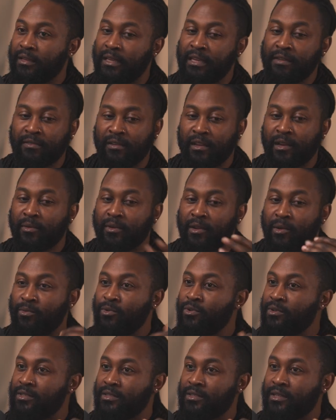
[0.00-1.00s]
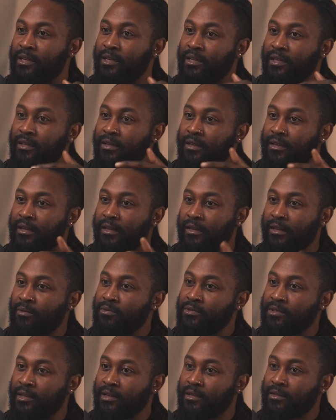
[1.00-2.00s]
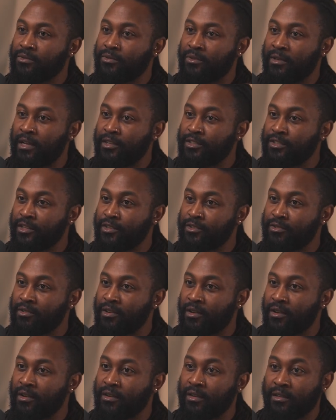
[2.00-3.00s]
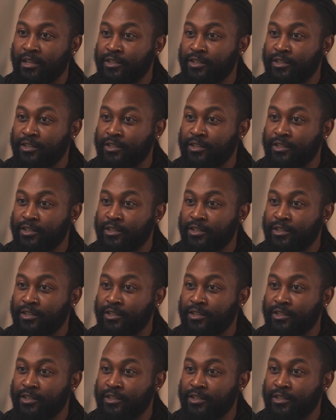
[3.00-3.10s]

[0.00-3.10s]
Even like when I walked in here and I was like, do you want a handshake or a hug?